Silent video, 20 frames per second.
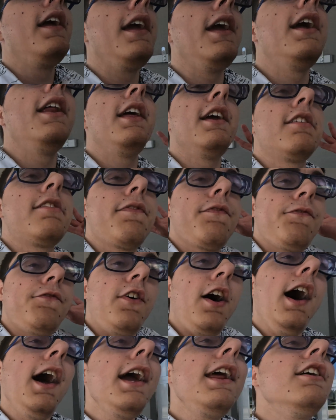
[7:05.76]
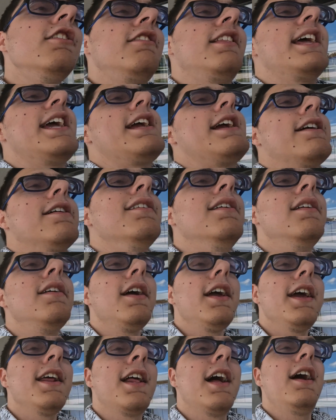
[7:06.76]
it is finally,
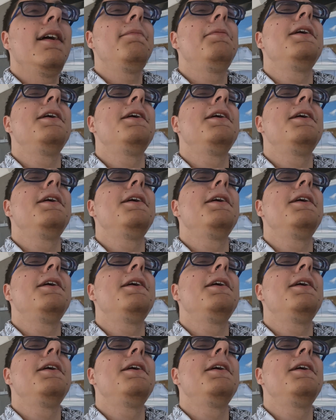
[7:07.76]
and I